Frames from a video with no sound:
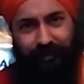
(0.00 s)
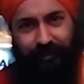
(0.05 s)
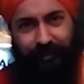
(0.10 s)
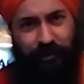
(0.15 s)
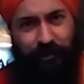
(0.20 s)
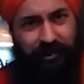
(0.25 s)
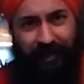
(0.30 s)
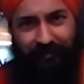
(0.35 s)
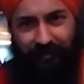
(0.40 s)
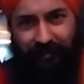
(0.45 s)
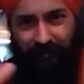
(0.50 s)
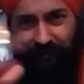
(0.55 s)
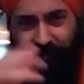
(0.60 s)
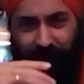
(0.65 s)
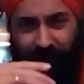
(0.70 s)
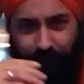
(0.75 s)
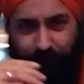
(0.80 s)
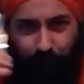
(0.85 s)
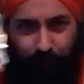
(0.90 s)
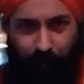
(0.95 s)
She's
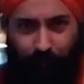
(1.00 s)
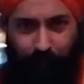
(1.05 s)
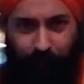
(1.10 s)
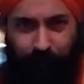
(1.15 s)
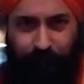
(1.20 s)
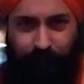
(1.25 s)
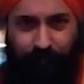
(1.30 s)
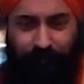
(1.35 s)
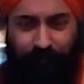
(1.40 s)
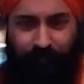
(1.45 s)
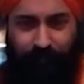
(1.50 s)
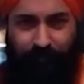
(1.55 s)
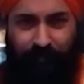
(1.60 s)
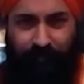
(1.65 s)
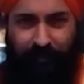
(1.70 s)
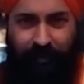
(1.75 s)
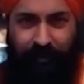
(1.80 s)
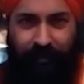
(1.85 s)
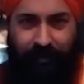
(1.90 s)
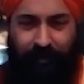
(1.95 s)
everywhere.
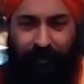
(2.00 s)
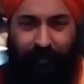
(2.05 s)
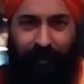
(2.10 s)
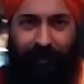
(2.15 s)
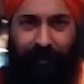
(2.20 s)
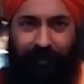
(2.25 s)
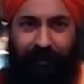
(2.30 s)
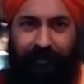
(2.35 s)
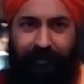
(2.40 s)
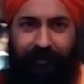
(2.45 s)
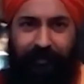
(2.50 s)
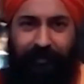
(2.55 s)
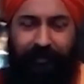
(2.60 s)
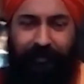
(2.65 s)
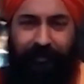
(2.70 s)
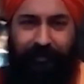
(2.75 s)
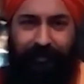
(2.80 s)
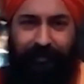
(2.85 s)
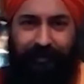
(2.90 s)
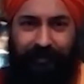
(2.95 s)
And
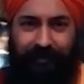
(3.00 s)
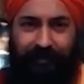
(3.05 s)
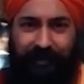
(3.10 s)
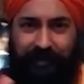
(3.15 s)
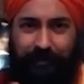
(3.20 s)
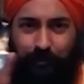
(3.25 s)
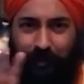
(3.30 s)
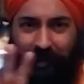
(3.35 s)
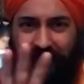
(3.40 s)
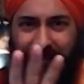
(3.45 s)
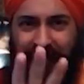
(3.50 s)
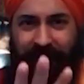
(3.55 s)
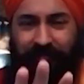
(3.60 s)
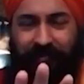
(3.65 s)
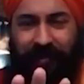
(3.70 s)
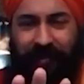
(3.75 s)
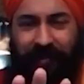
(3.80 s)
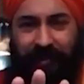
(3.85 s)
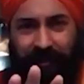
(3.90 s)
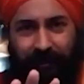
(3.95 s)

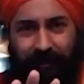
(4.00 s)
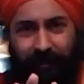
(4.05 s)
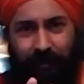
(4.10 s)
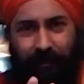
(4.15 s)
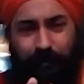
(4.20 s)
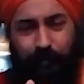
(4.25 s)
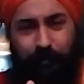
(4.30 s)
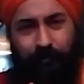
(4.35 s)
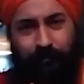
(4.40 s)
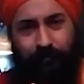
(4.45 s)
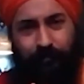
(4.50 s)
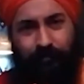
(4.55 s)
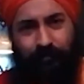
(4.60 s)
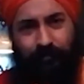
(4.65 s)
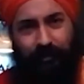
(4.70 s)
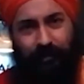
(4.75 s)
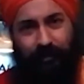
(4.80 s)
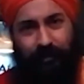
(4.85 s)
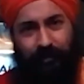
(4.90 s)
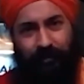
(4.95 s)
specifically,
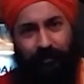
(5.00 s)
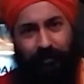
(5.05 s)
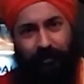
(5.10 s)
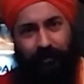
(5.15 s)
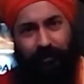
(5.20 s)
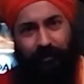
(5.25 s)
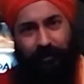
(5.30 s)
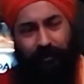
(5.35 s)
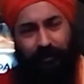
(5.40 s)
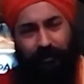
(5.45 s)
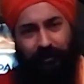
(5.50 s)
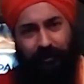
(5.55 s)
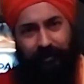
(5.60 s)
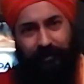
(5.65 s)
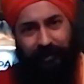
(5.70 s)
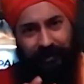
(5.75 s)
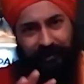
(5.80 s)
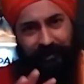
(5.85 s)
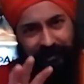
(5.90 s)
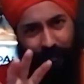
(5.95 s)
uh,
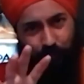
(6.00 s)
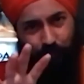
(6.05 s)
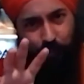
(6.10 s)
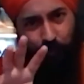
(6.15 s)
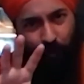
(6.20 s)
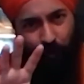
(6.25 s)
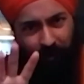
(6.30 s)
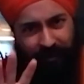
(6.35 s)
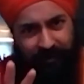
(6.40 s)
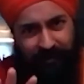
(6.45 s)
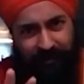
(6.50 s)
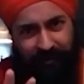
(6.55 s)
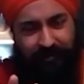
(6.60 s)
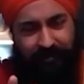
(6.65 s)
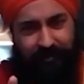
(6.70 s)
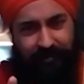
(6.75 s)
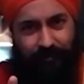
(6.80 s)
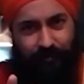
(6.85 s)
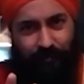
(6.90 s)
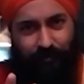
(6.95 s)
there are some
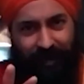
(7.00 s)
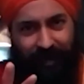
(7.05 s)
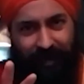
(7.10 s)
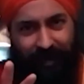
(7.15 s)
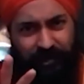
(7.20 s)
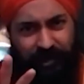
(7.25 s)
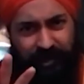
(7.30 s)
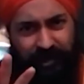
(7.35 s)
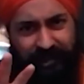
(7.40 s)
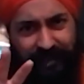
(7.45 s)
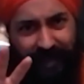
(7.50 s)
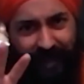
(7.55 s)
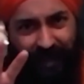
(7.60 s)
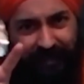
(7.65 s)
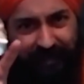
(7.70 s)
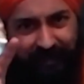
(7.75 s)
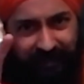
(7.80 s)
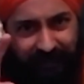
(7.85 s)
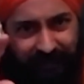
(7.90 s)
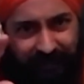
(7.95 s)
points where she's
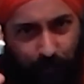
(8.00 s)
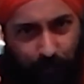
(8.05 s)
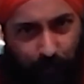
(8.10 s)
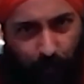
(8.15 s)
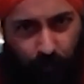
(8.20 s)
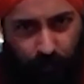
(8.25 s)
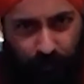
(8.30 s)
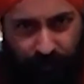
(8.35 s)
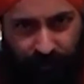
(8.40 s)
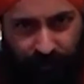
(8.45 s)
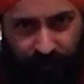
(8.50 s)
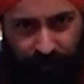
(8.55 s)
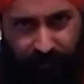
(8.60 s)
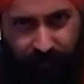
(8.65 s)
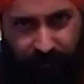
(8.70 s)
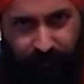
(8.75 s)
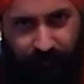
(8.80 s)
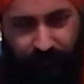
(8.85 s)
active the most.